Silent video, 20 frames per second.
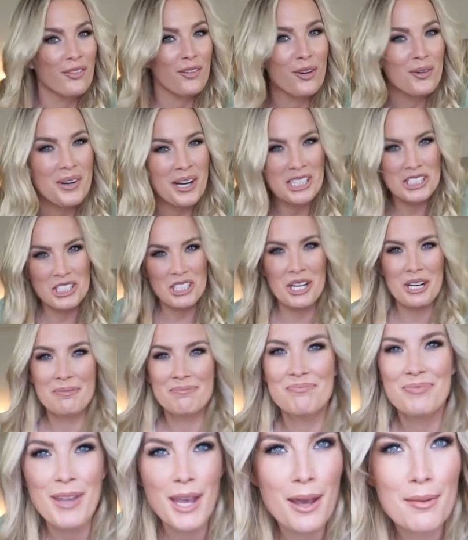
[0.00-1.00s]
if you're watching,
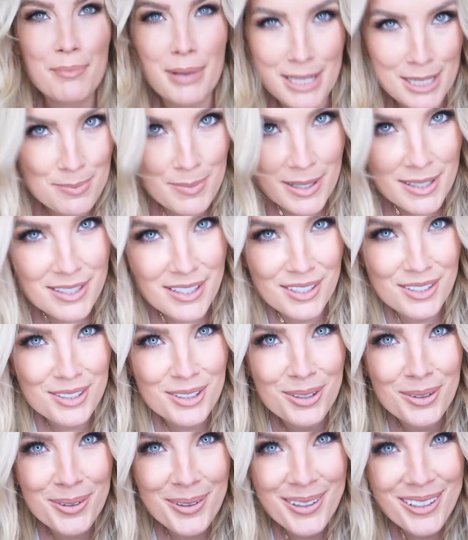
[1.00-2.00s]
Best Big
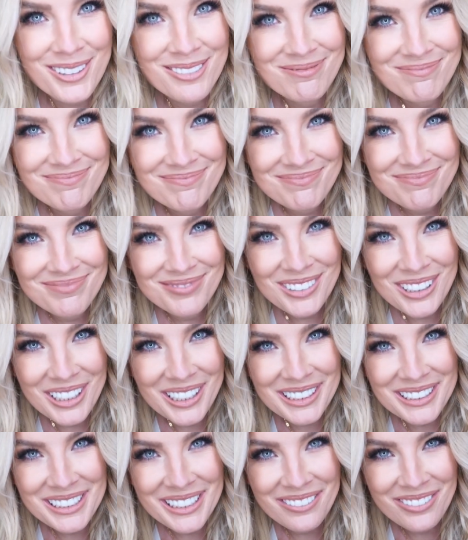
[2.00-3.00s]
Sister Award, you
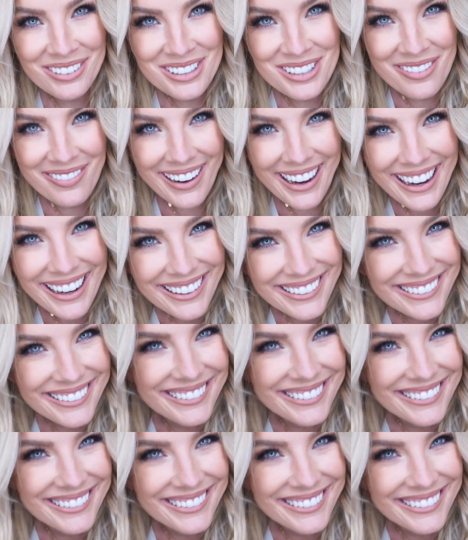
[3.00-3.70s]
need to give it to